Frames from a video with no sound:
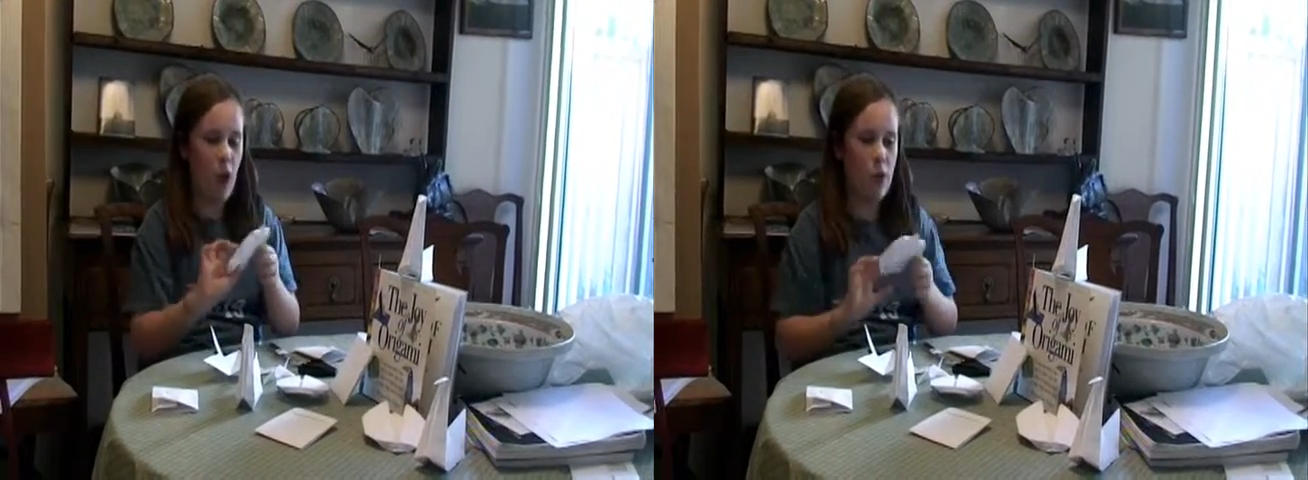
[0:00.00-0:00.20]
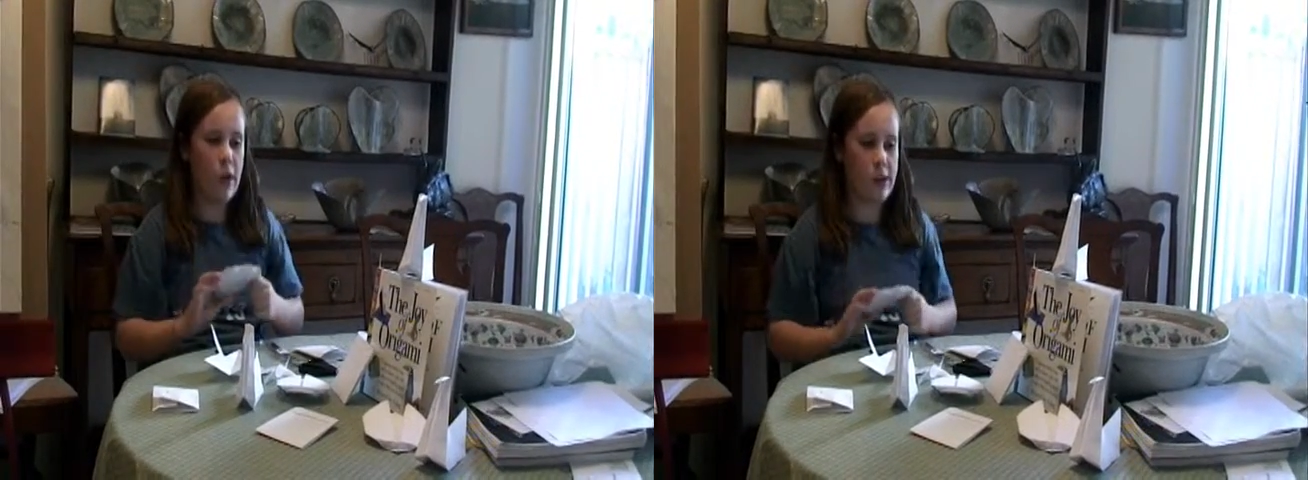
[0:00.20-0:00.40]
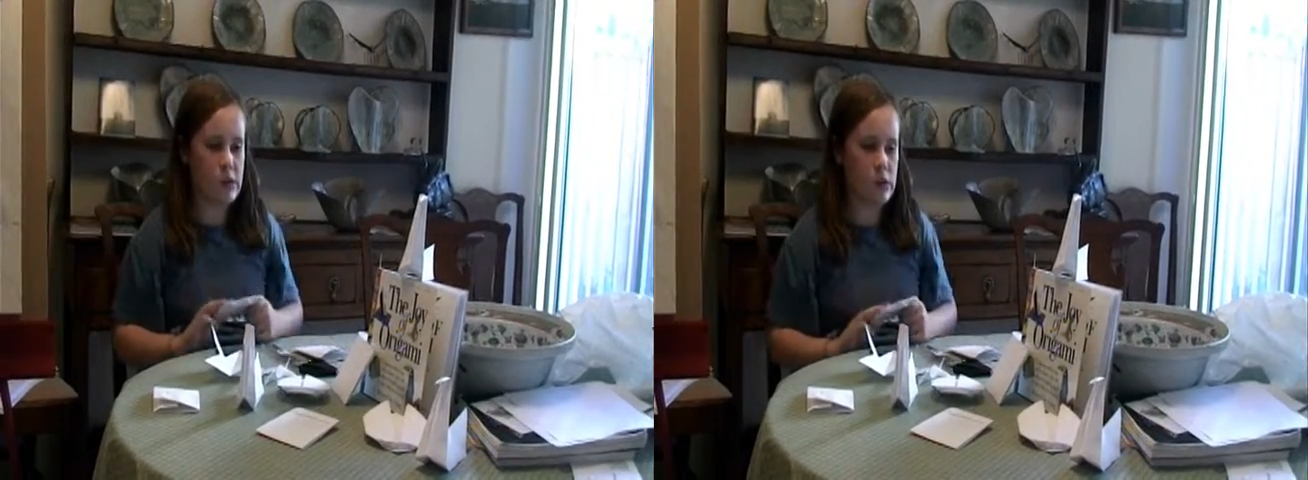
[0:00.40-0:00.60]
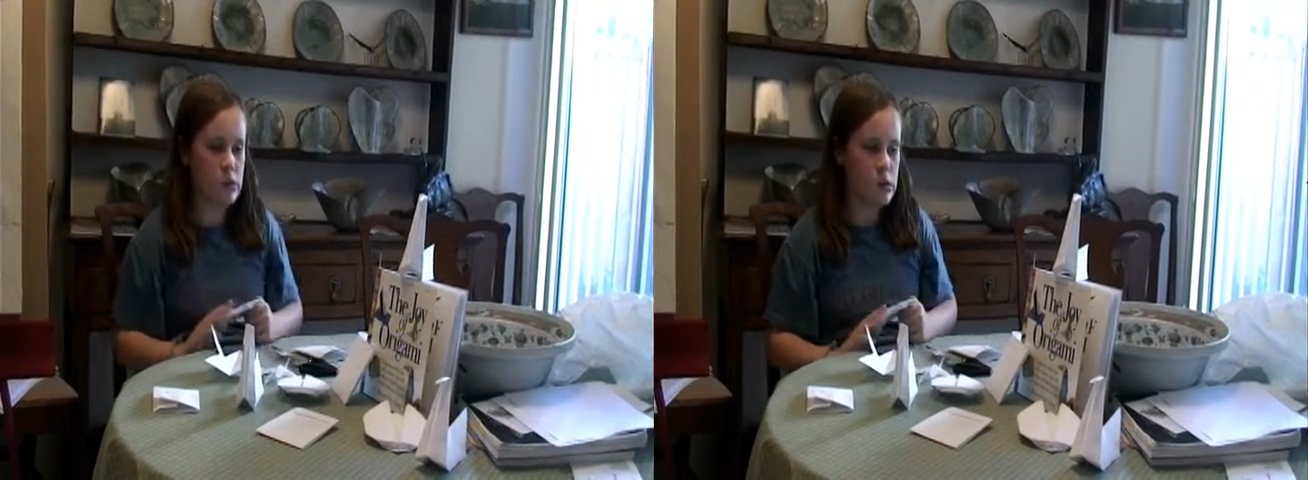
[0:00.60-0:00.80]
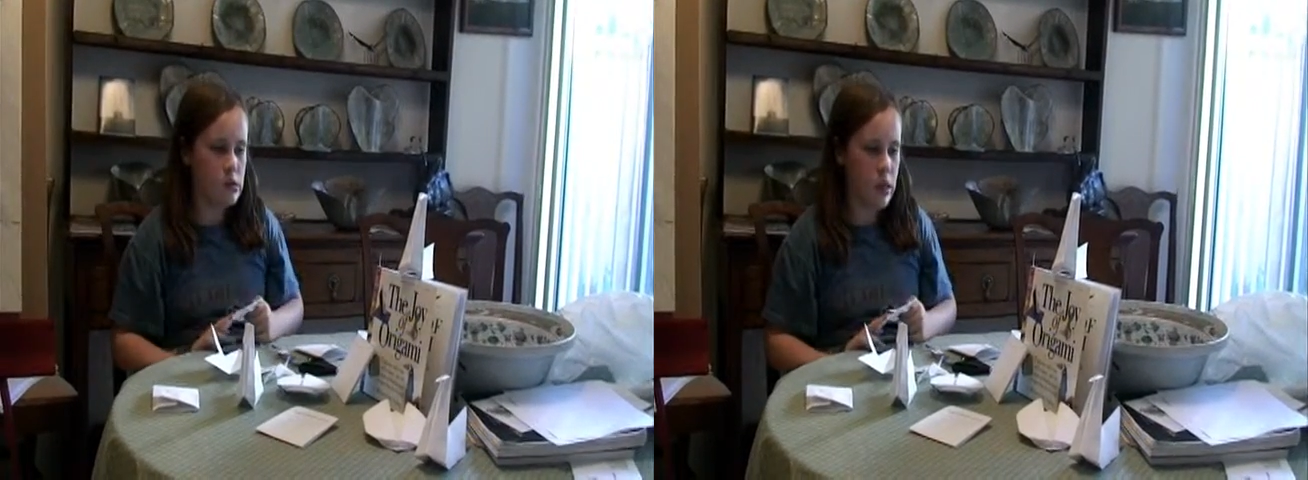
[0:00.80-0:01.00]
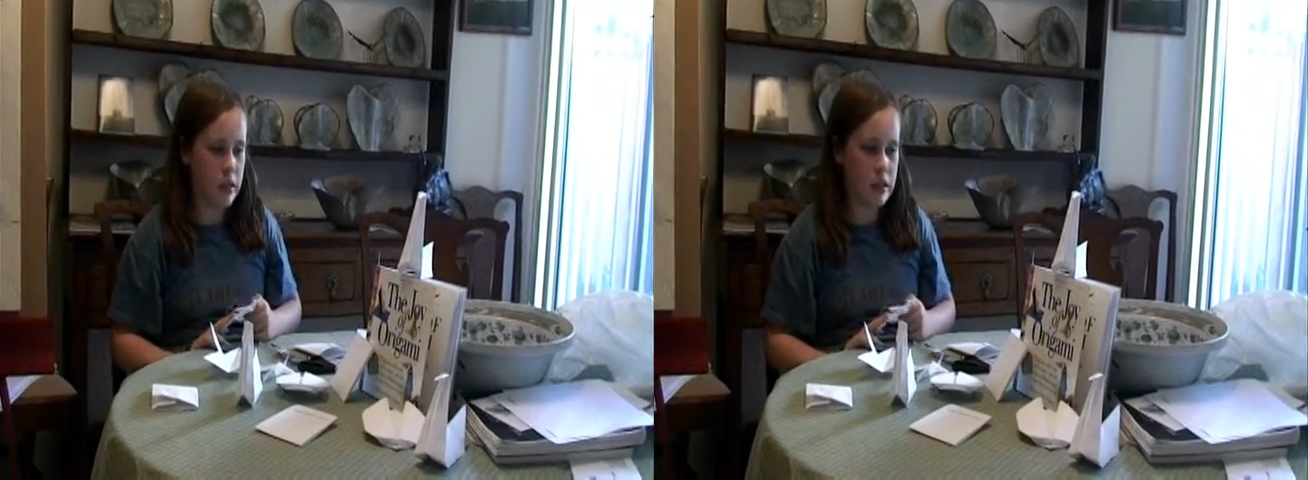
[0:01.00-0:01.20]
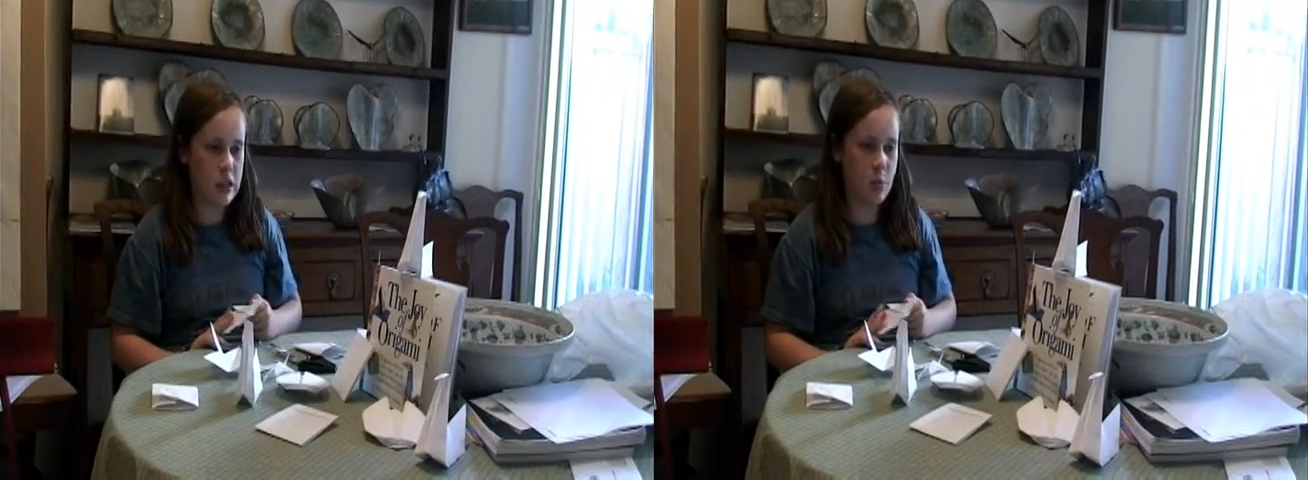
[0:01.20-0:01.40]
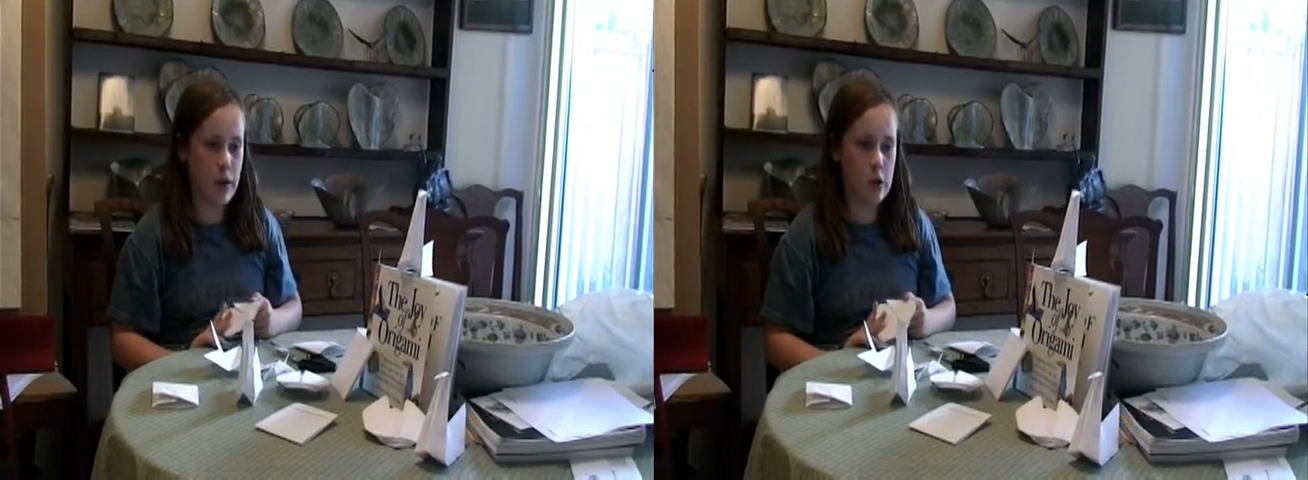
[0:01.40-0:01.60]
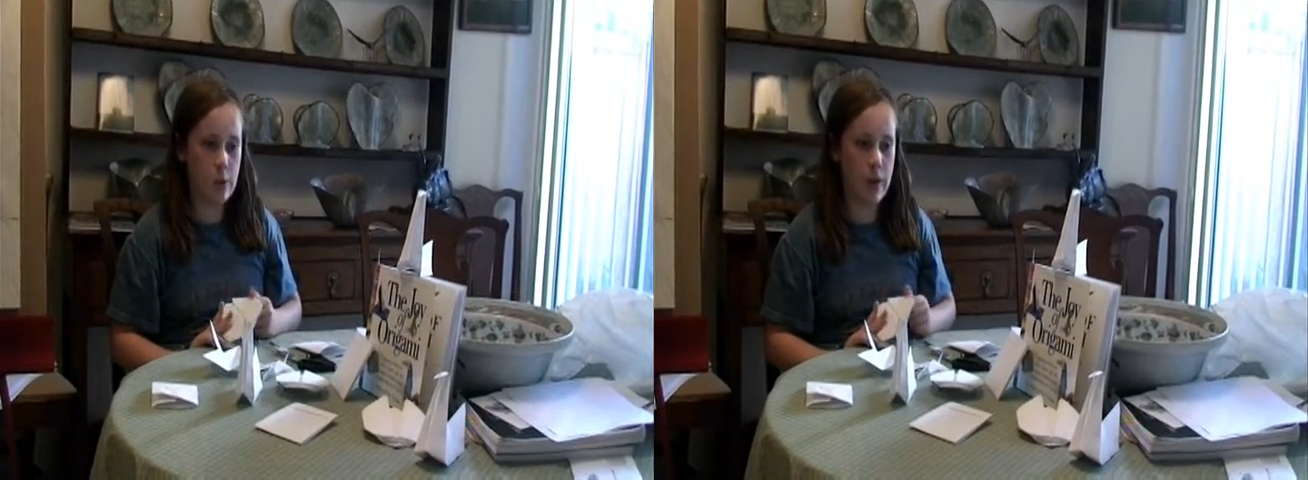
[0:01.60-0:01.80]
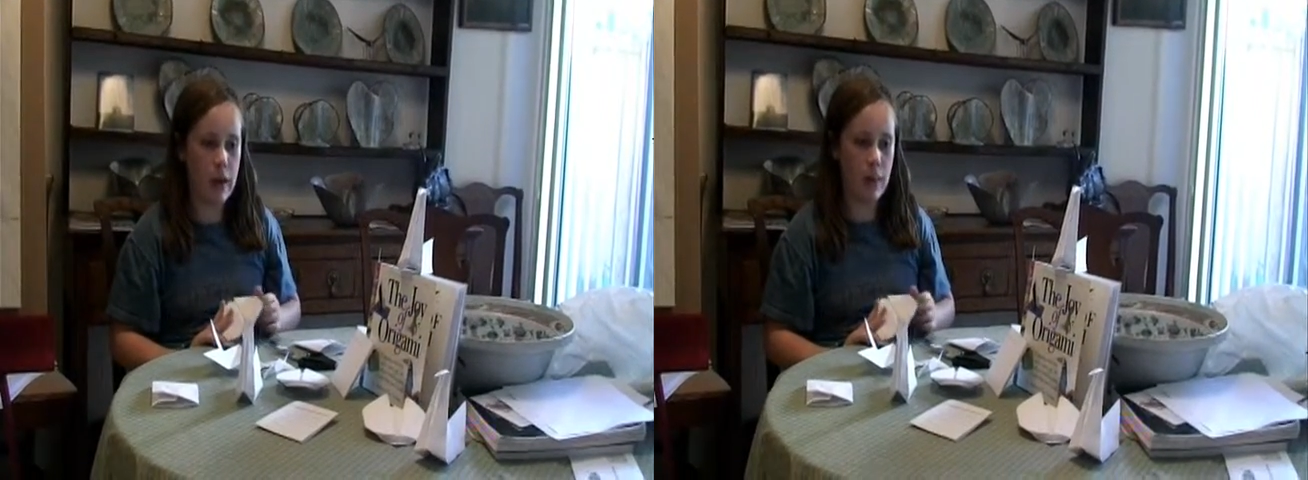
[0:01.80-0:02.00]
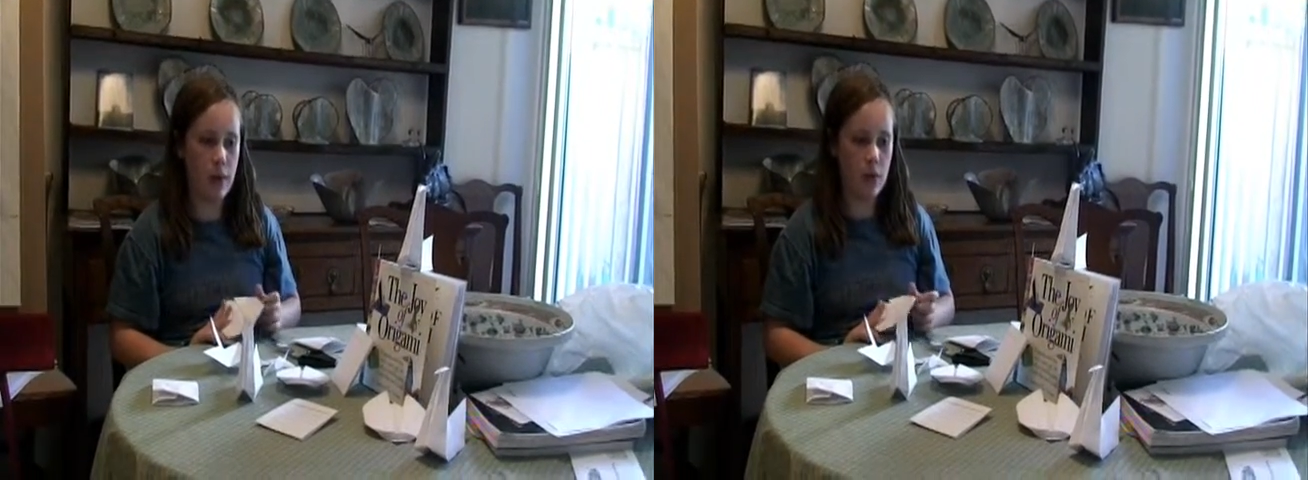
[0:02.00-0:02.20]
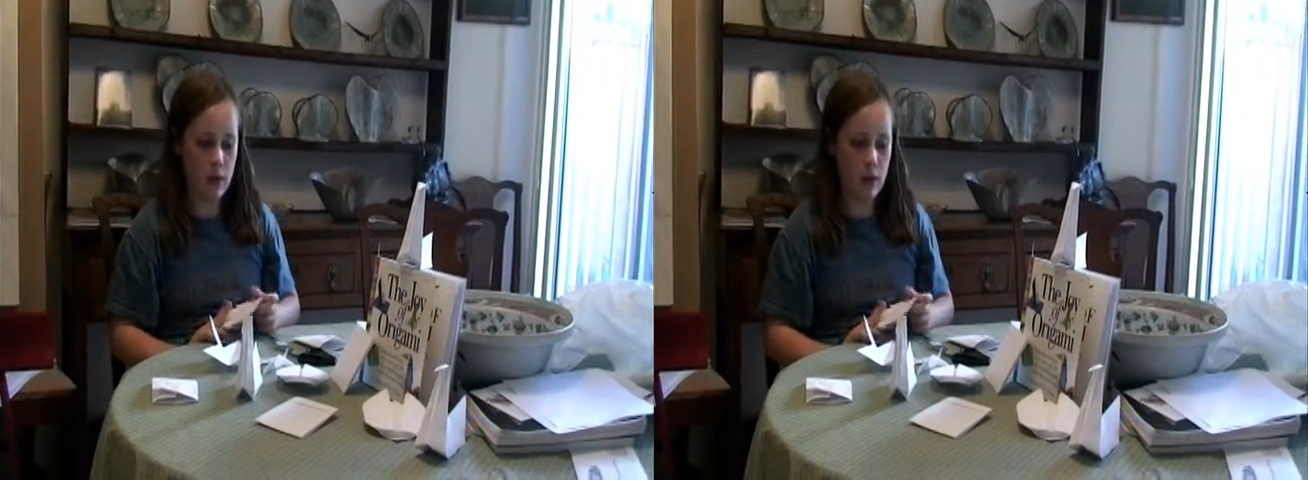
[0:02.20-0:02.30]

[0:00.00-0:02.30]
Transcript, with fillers: Yeah, like there's this special paper,